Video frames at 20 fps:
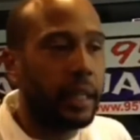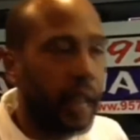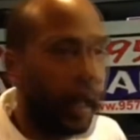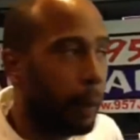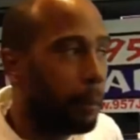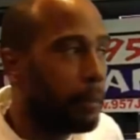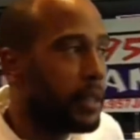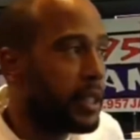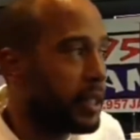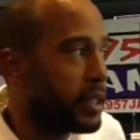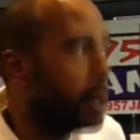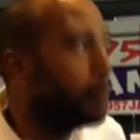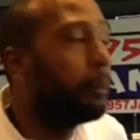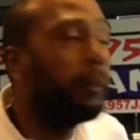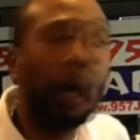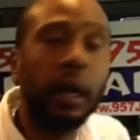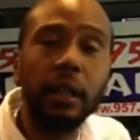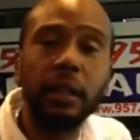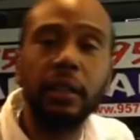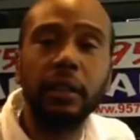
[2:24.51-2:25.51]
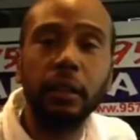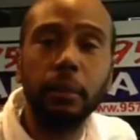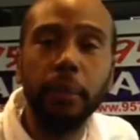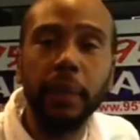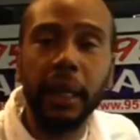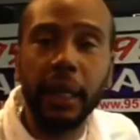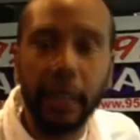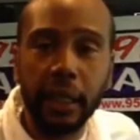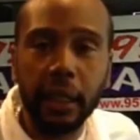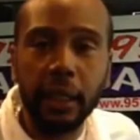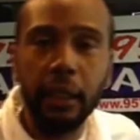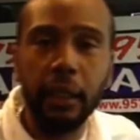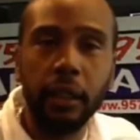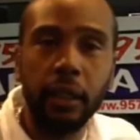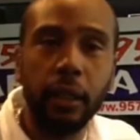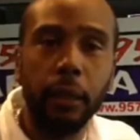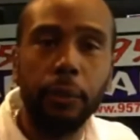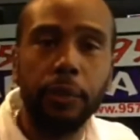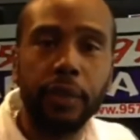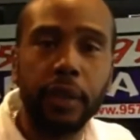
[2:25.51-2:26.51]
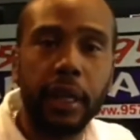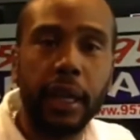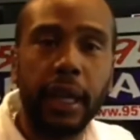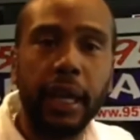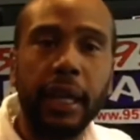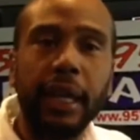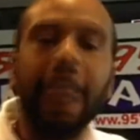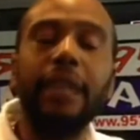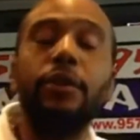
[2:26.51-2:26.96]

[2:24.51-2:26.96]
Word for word: I'm just amongst the many. You know what I'm saying?